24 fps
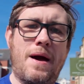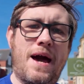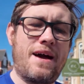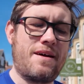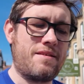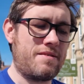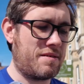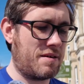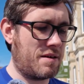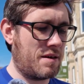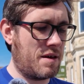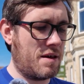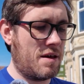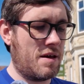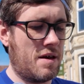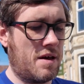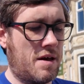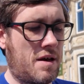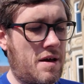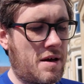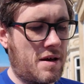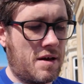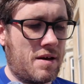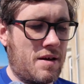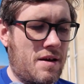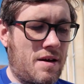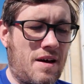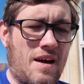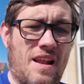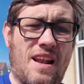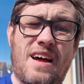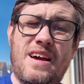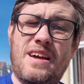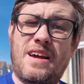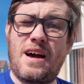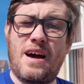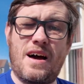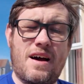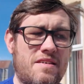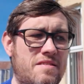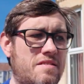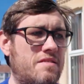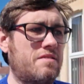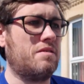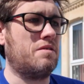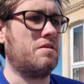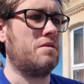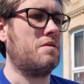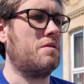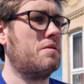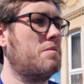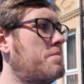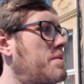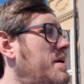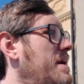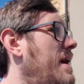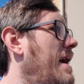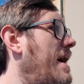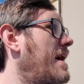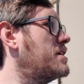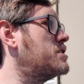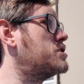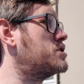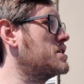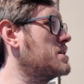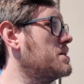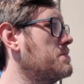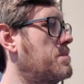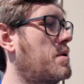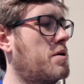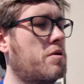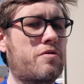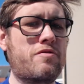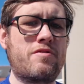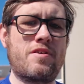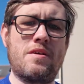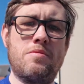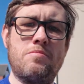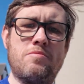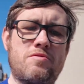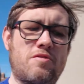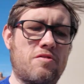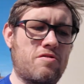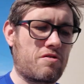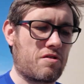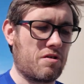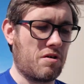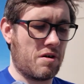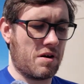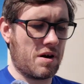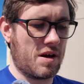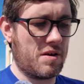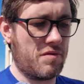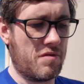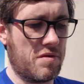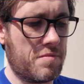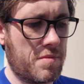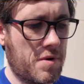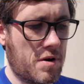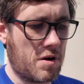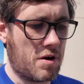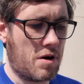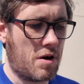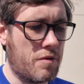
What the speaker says: bet. Like Arsenal, PSG, both teams to score even more.